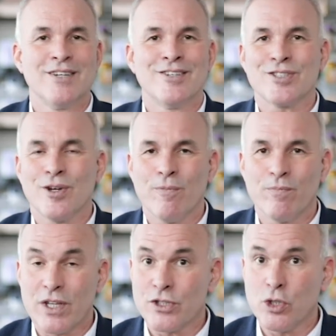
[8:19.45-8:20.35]
So
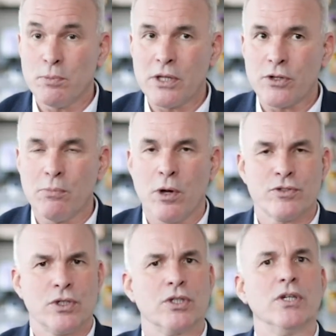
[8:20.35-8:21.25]
assuming that their
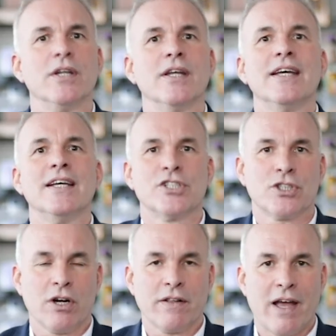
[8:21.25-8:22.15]
motives are good,
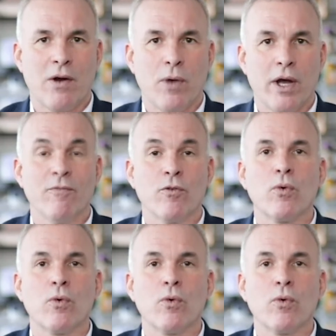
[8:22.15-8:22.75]
starting that way.